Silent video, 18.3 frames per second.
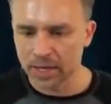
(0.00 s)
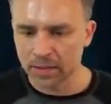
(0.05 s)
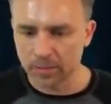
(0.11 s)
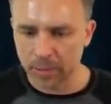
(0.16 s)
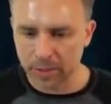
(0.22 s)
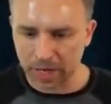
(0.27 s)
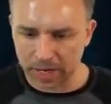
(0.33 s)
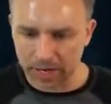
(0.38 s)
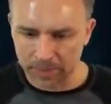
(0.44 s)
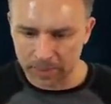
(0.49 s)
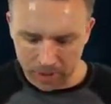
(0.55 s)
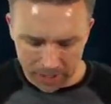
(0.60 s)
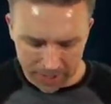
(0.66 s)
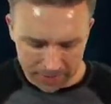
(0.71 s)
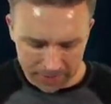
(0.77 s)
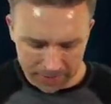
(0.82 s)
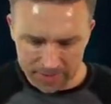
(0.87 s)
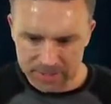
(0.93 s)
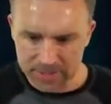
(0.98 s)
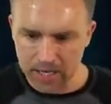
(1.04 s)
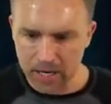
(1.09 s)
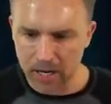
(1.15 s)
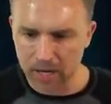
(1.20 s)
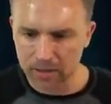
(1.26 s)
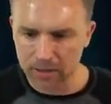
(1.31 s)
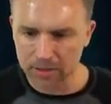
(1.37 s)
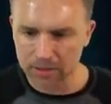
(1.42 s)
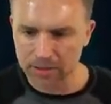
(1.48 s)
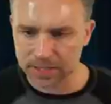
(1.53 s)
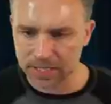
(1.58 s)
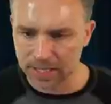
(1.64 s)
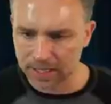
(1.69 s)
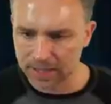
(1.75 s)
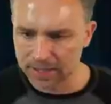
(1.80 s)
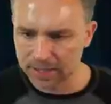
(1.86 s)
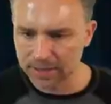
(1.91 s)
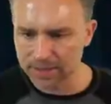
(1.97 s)
but I applied this color
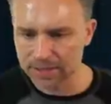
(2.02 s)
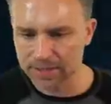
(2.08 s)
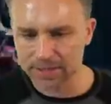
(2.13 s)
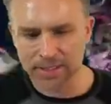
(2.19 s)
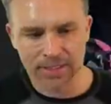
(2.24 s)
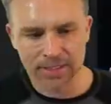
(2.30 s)
tint